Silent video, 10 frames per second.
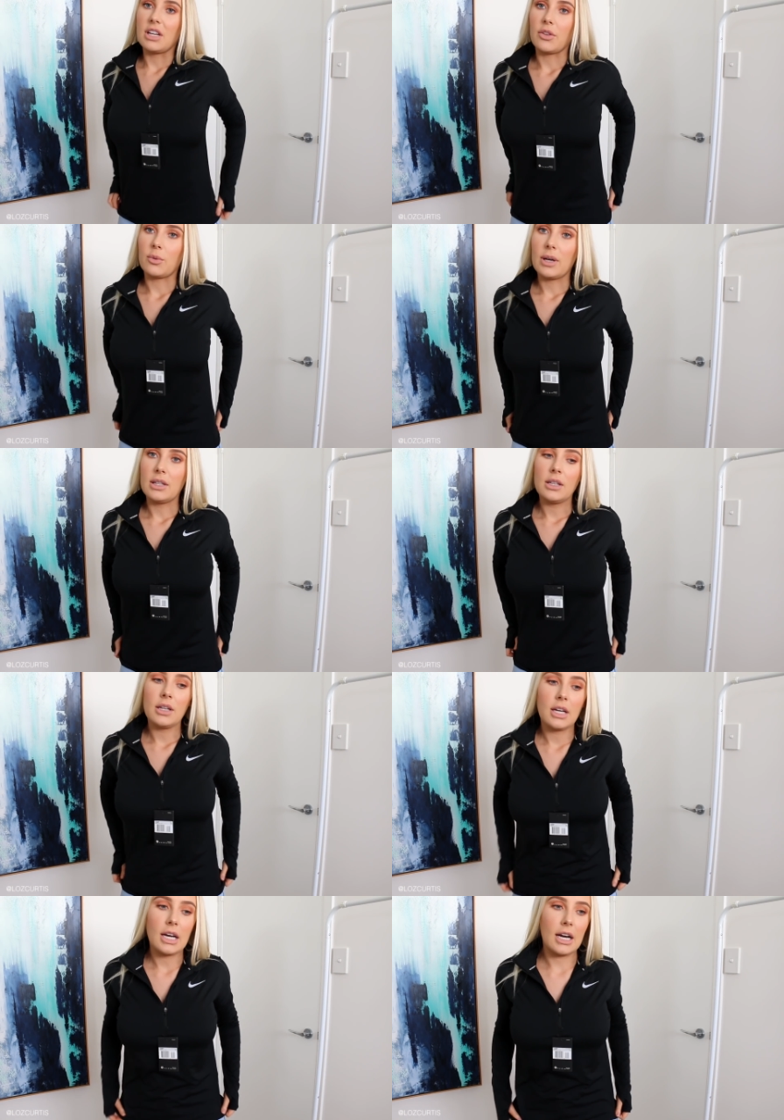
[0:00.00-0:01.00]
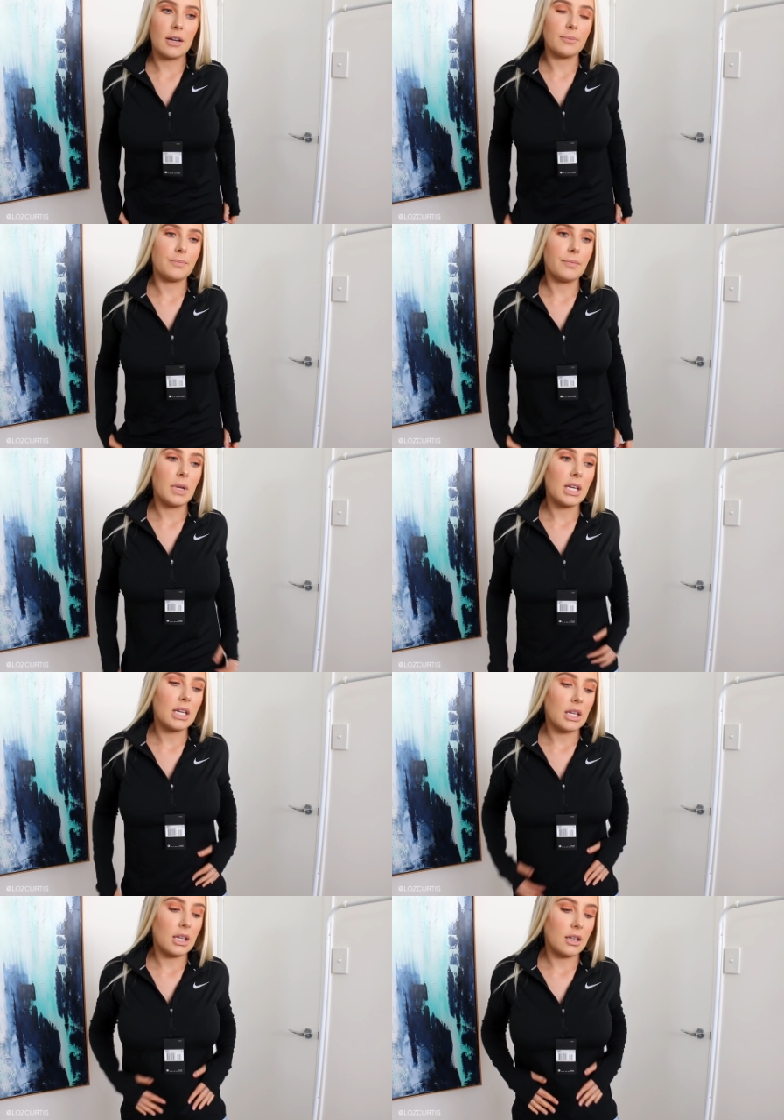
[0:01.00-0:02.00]
another one um,
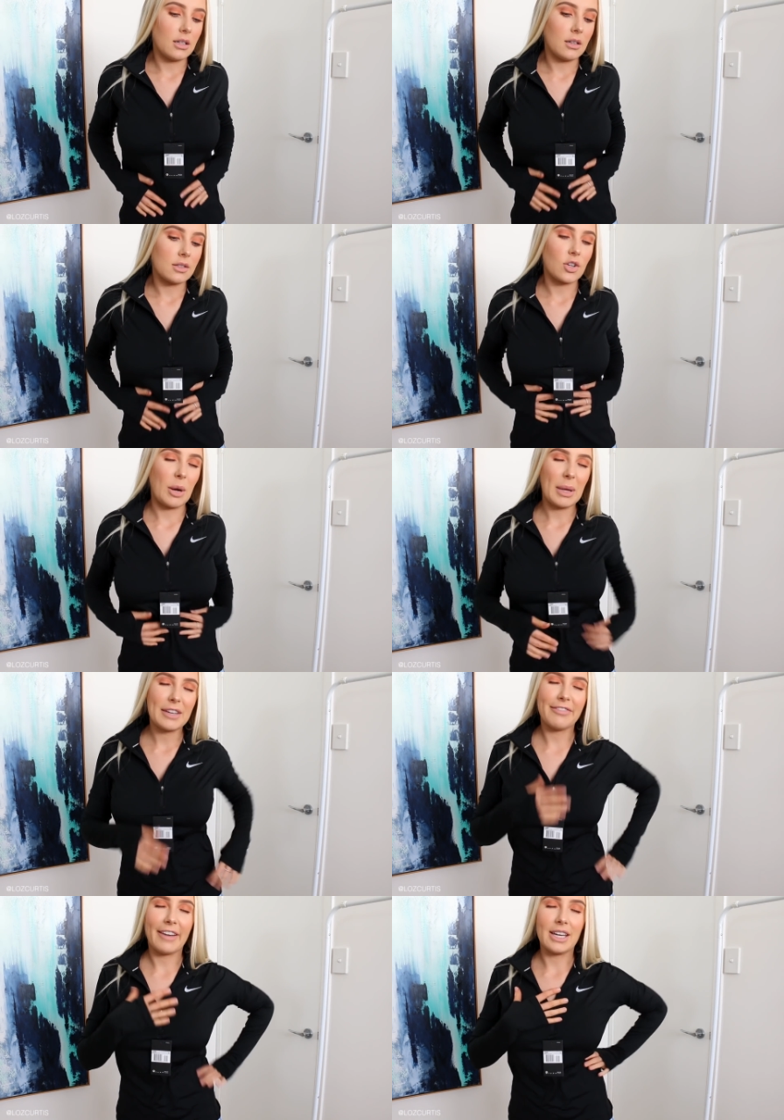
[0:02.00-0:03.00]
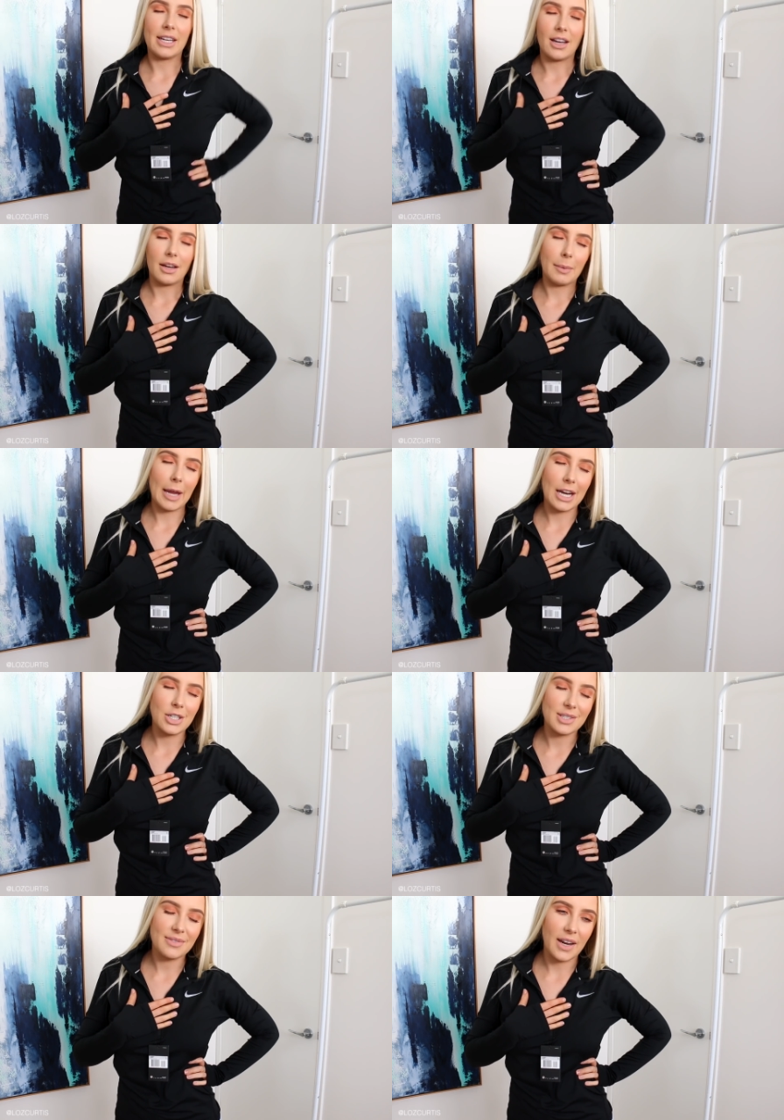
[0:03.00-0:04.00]
in, so I'm like fading, my
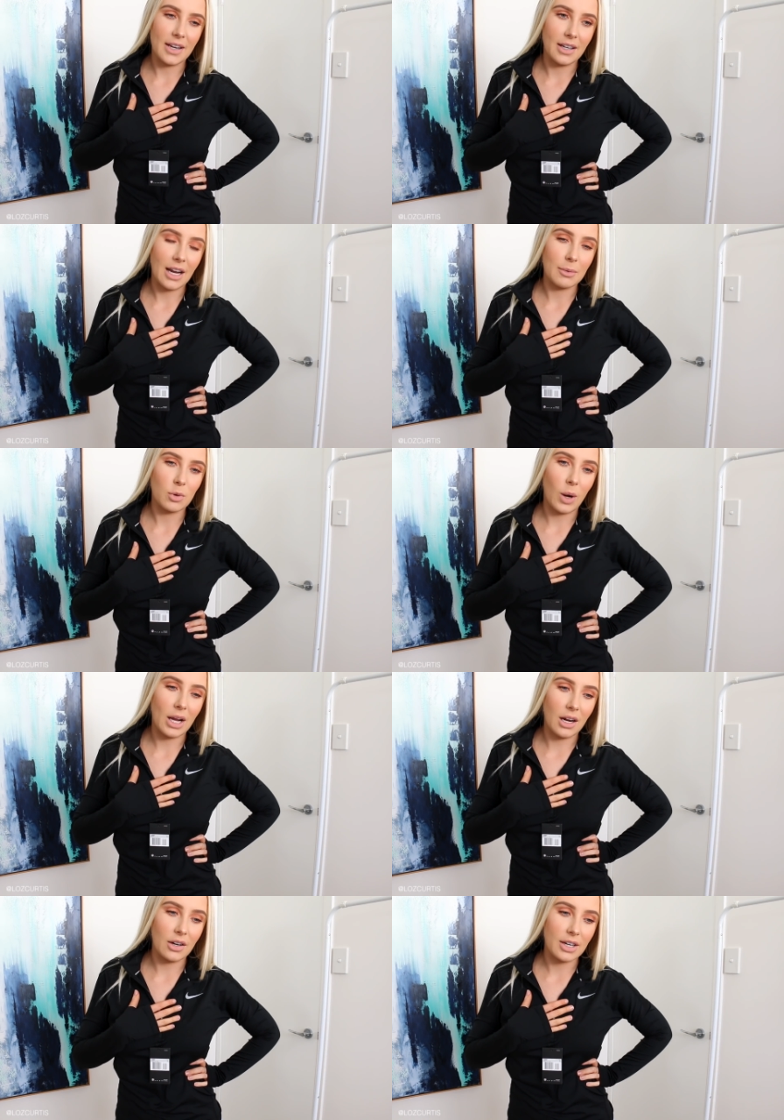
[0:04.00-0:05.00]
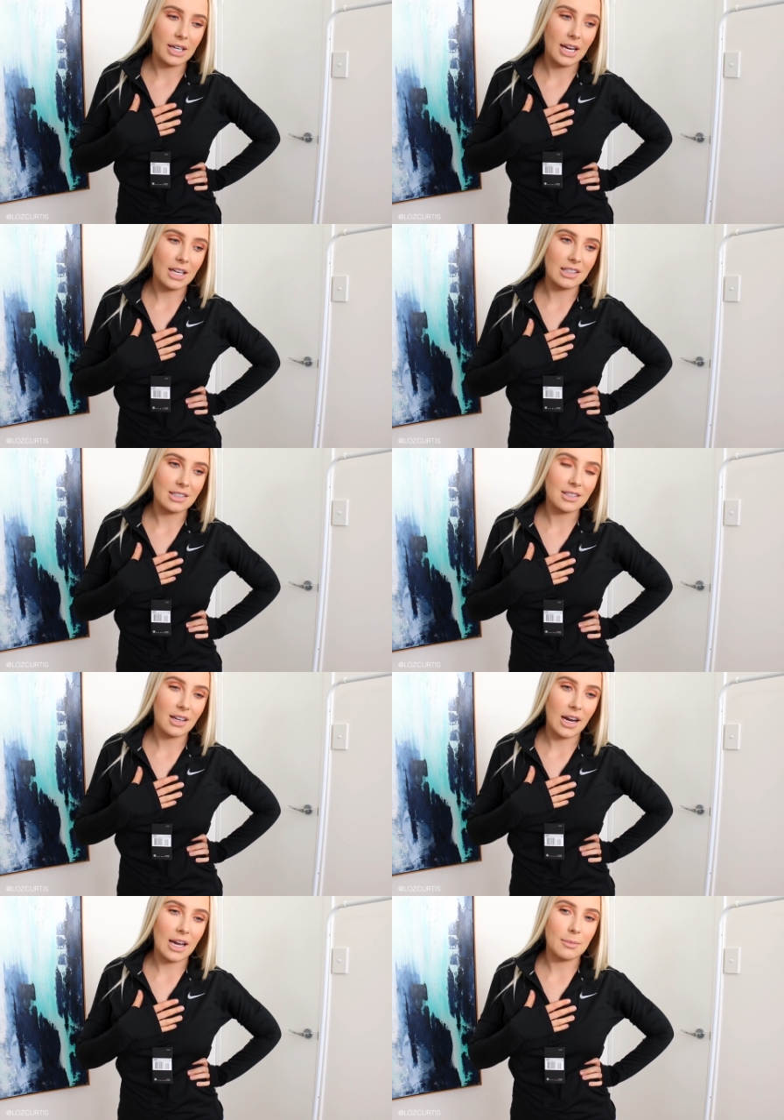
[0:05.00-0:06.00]
energy's fading, I'm quite hungry and
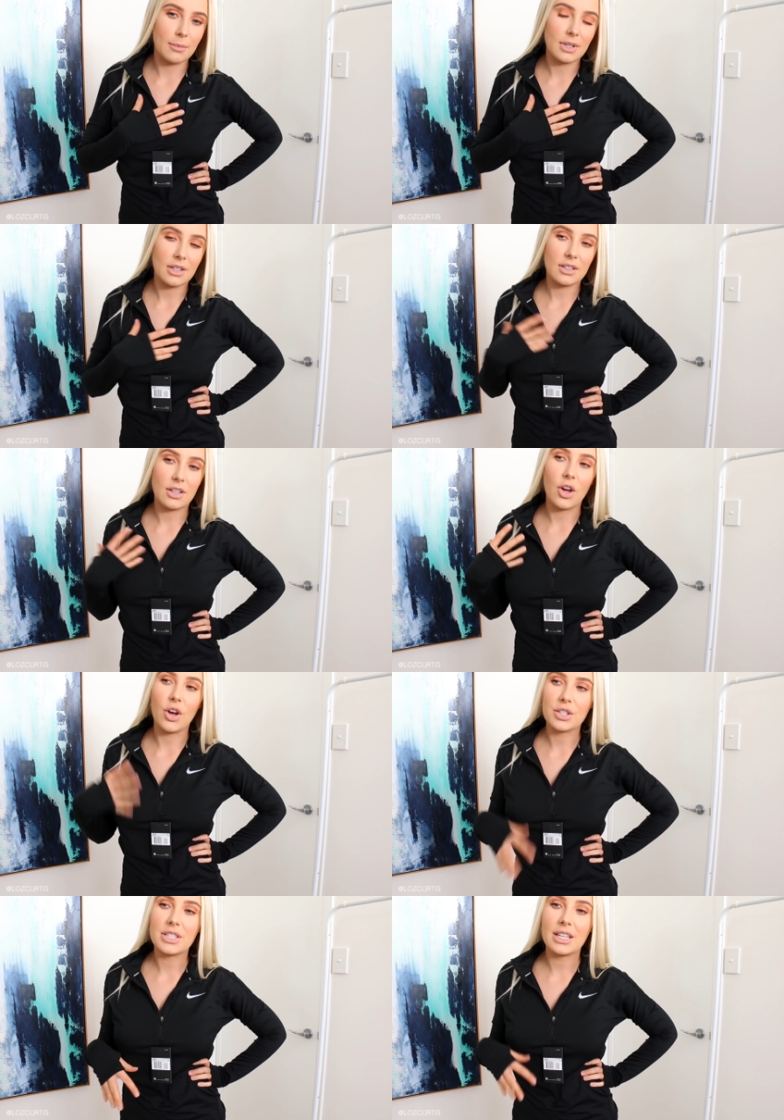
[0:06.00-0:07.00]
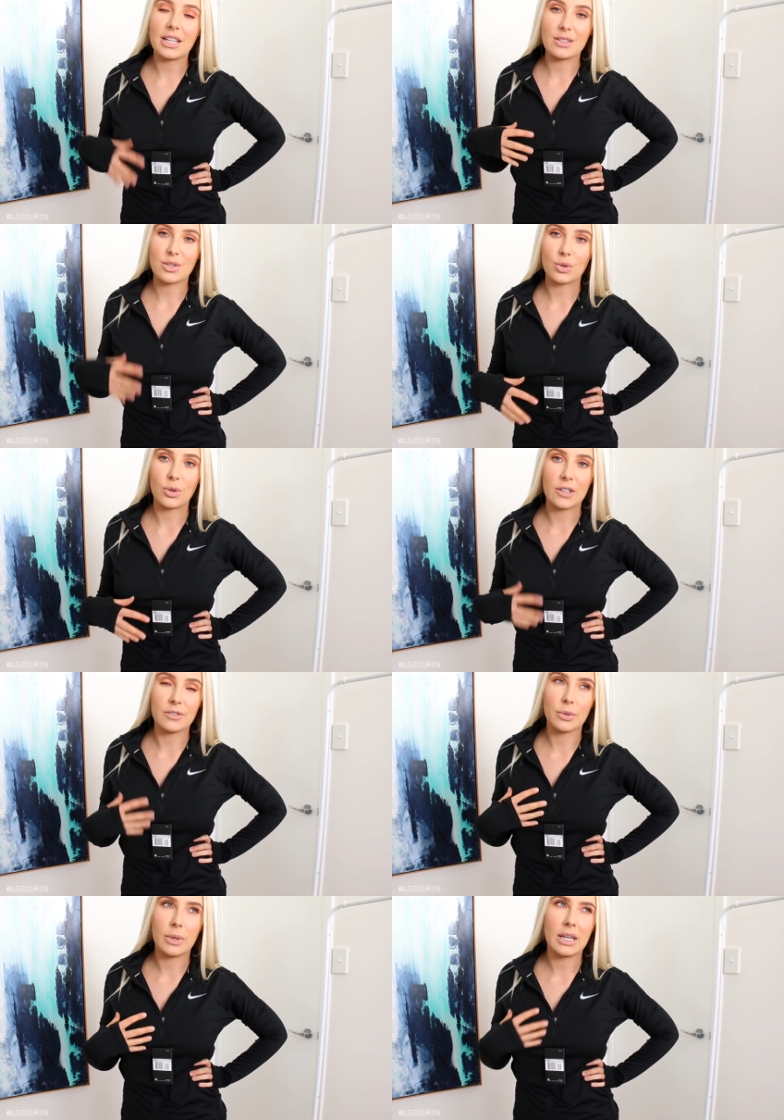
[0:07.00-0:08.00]
I'm hurting and sore
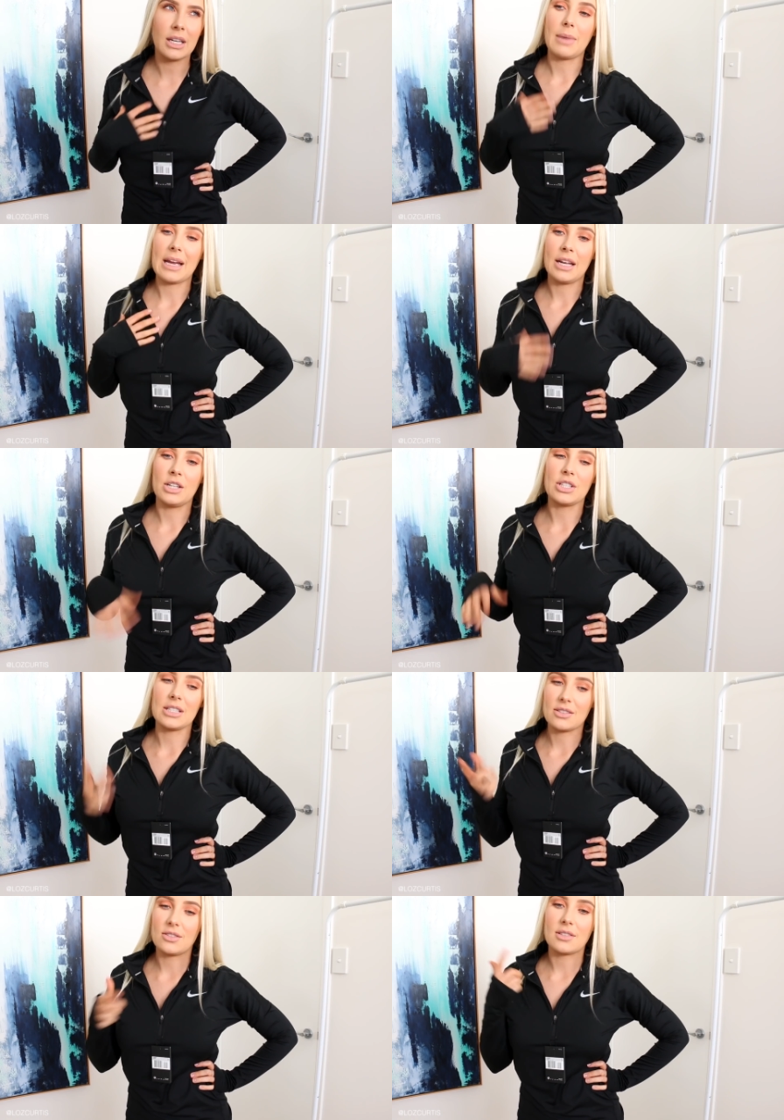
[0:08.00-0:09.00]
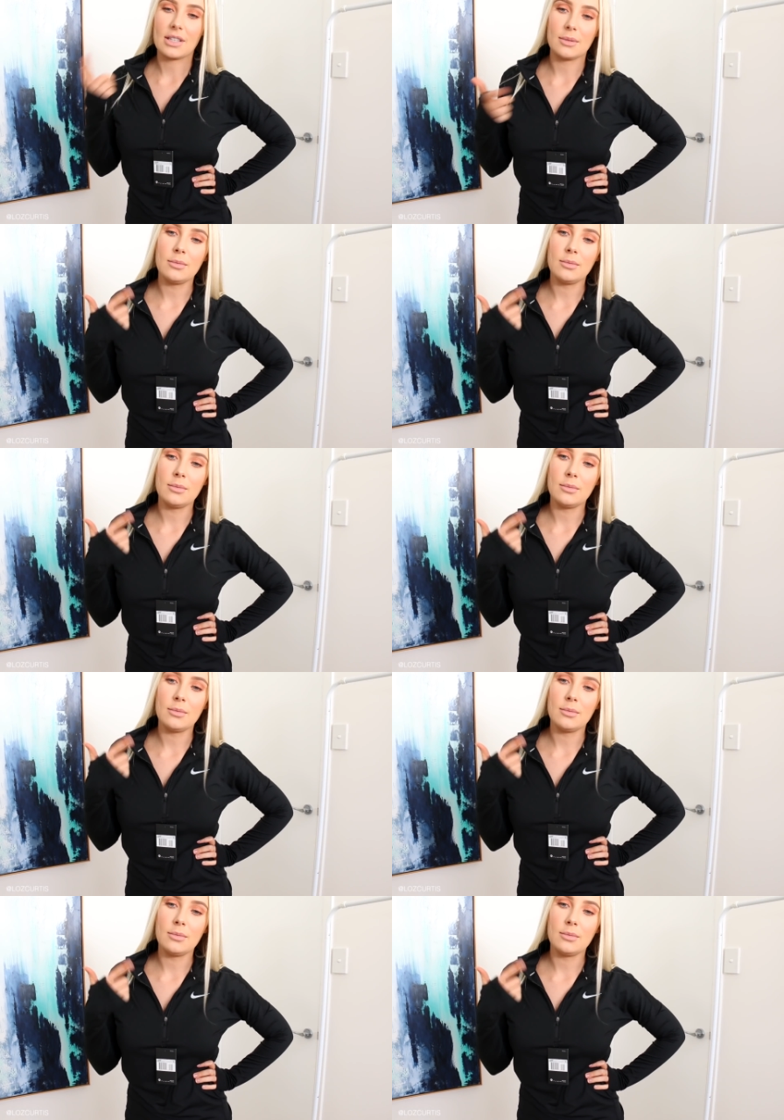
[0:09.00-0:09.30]
everywhere. My energy is just like,